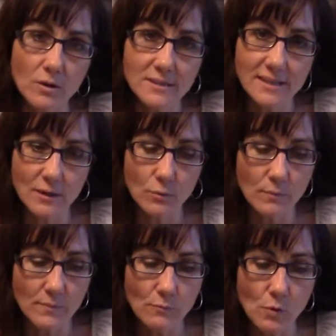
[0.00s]
because then I
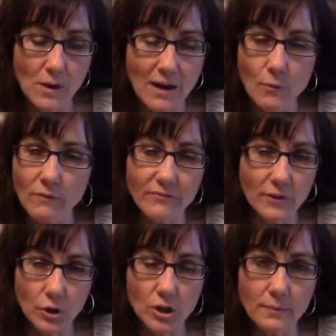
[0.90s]
won't
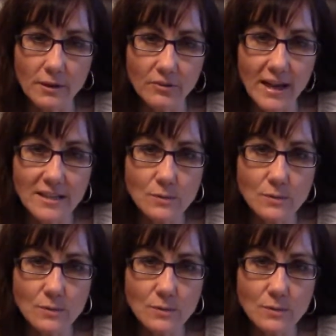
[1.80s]
feel good about that.